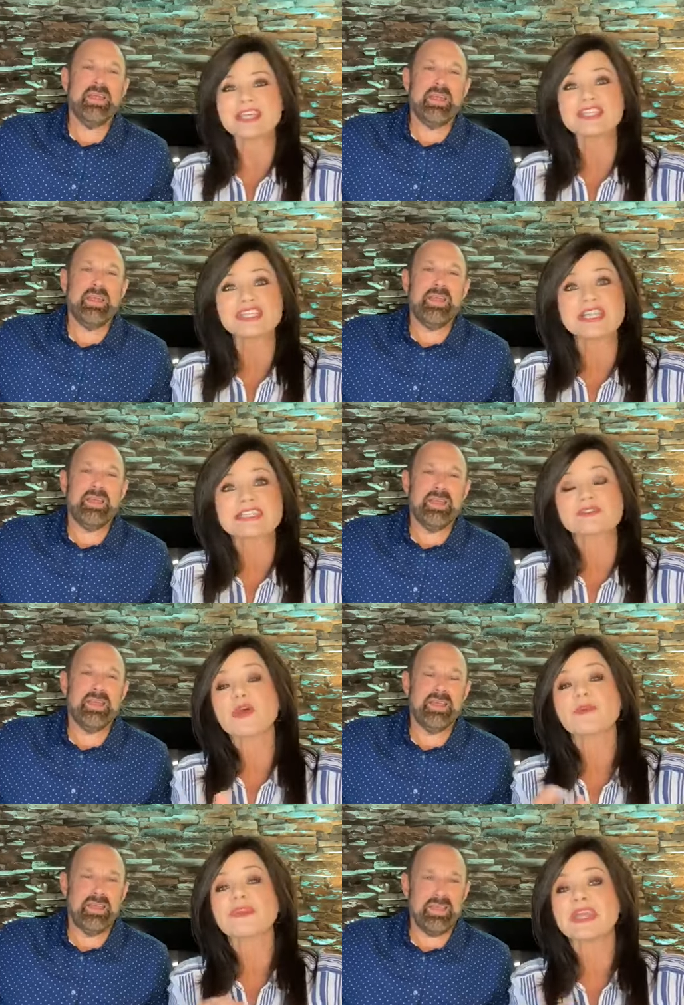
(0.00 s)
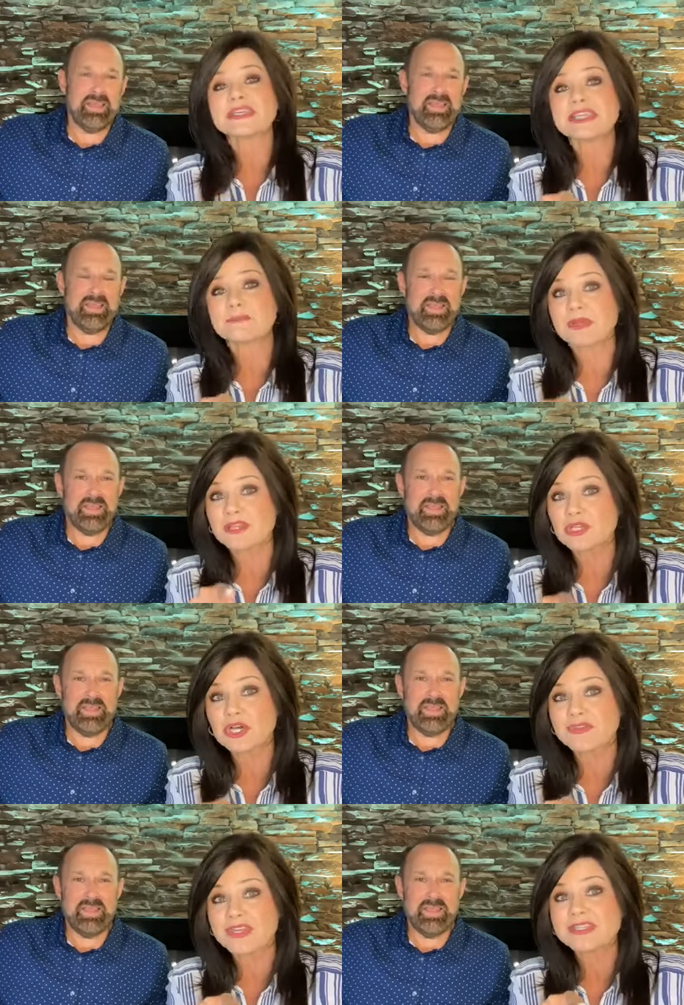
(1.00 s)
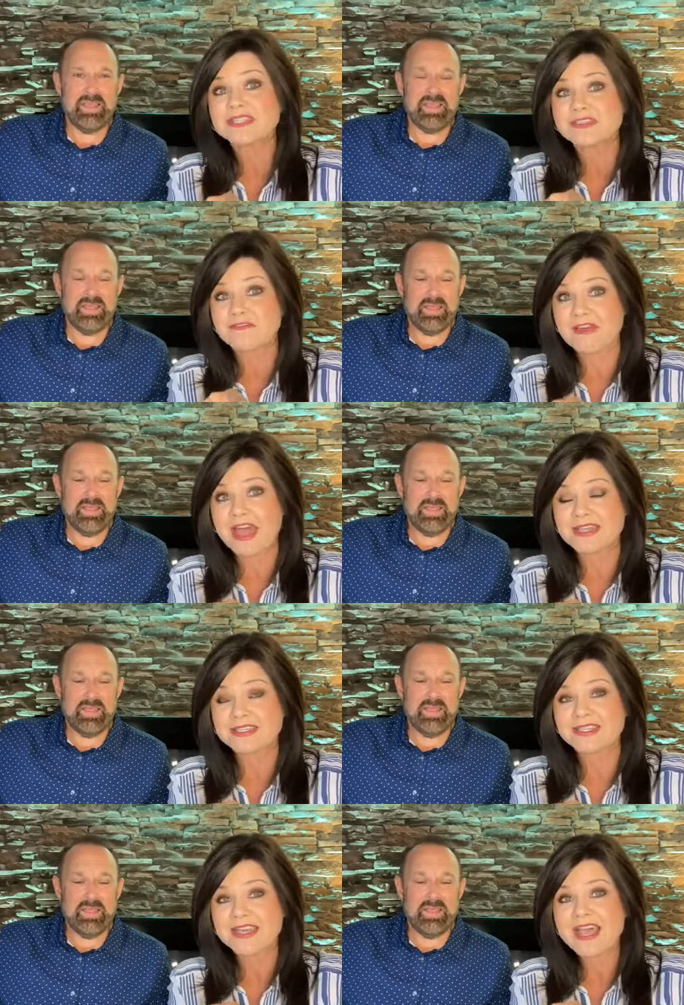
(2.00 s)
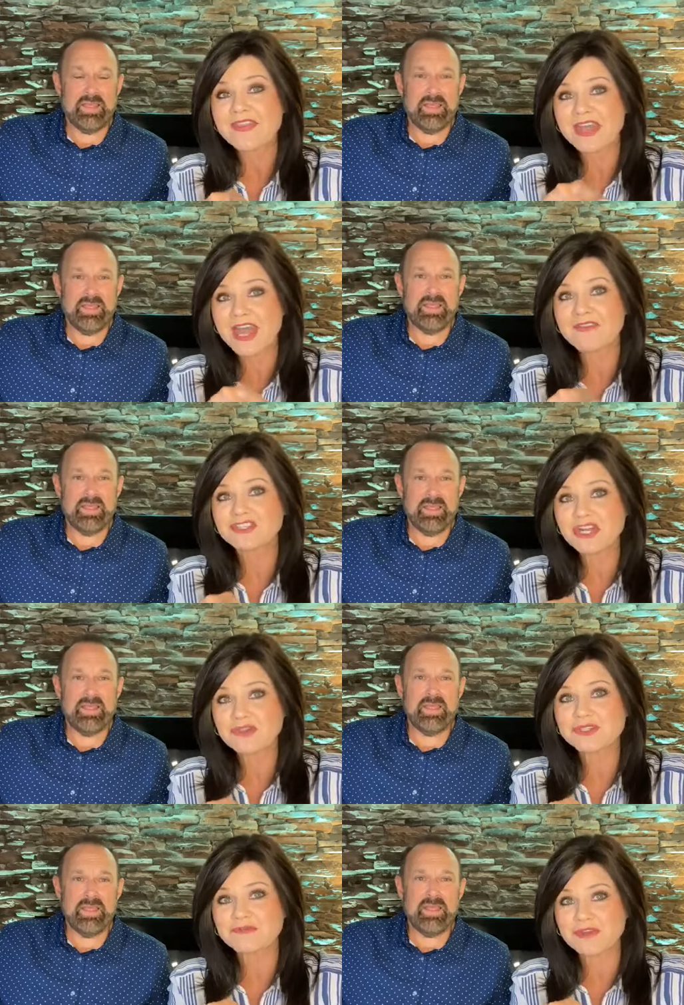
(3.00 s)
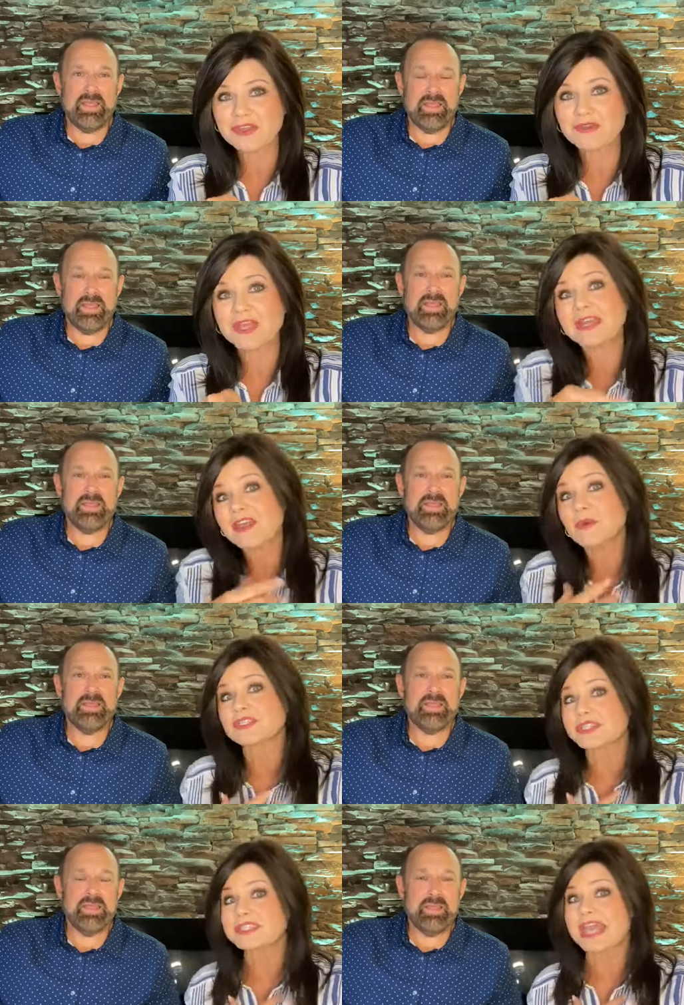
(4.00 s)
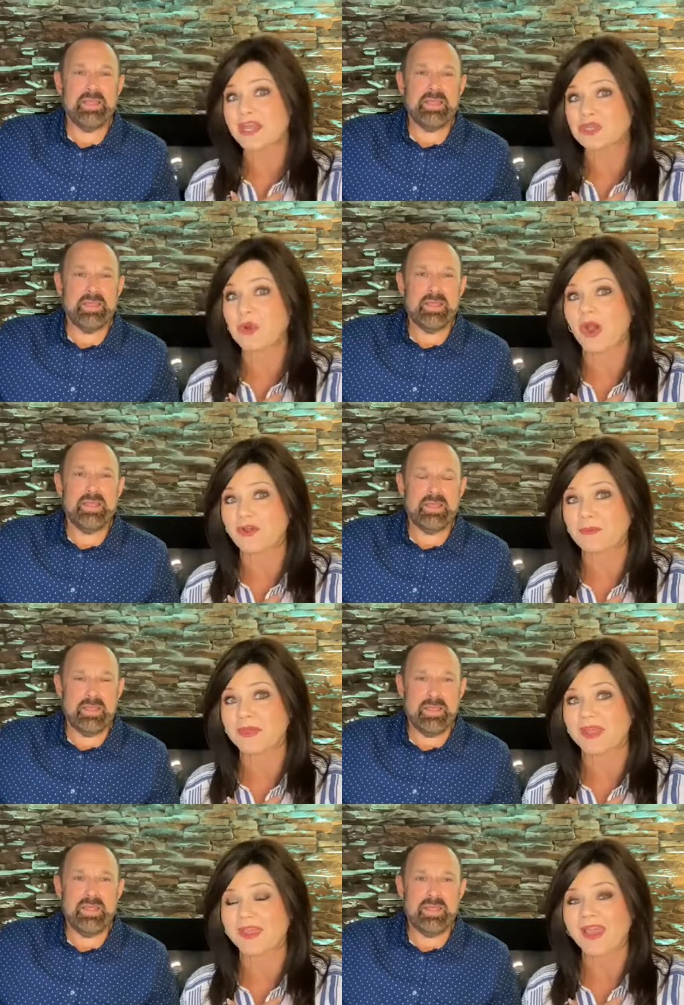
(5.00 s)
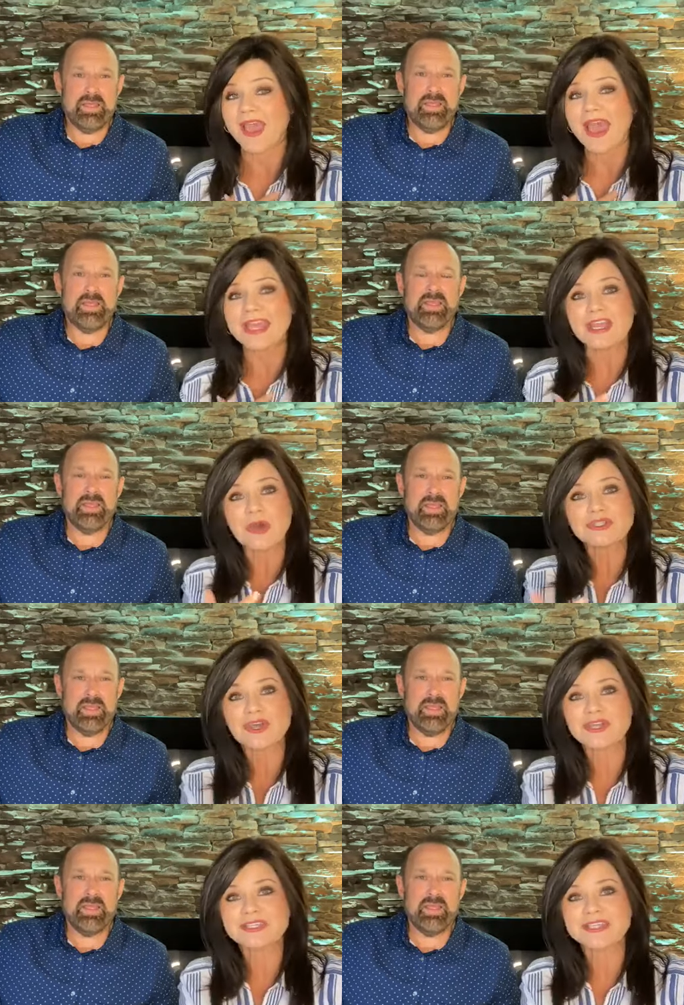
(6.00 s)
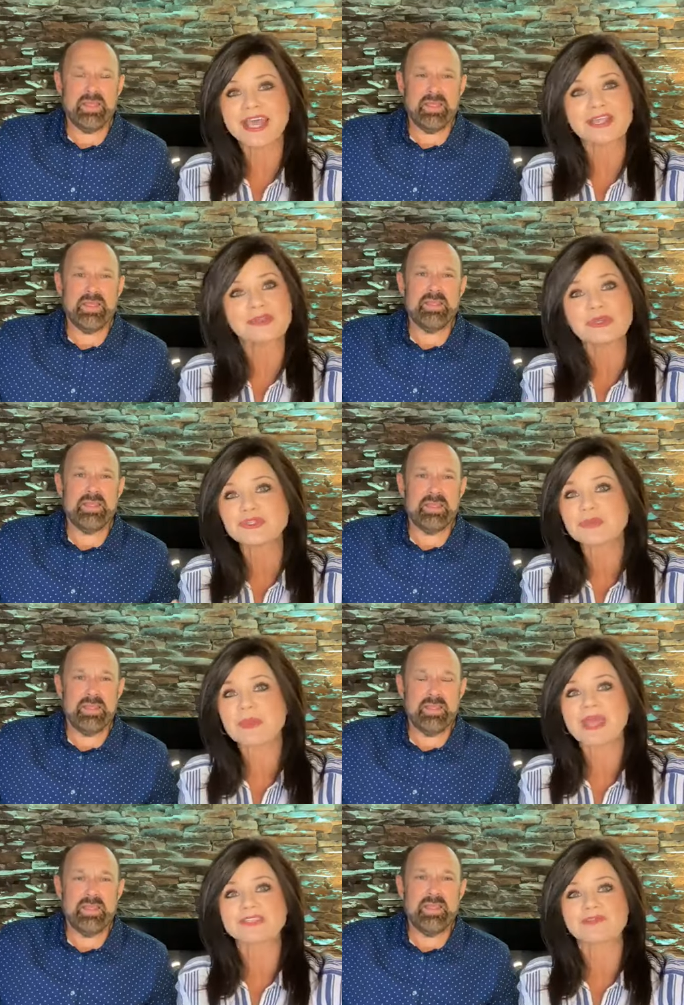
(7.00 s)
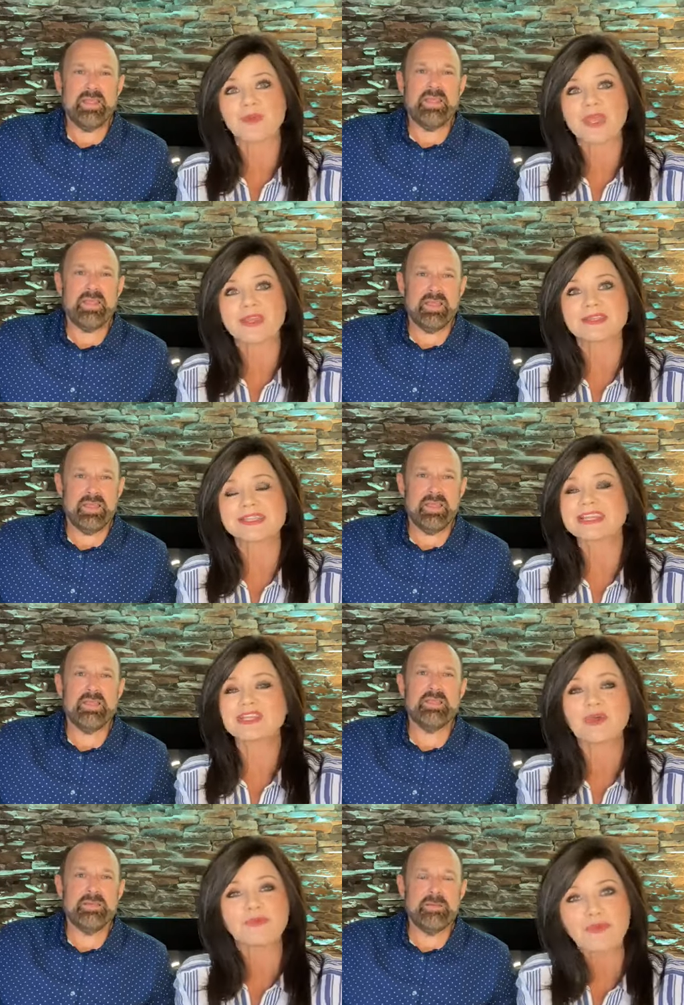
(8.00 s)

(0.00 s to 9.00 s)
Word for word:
Speaker 1: he he just lets him know. But then he said, "But look, this is the fast that I have chosen for you." In other words, this is how you honor me. And he goes on to say, "You loose the bands of wickedness, let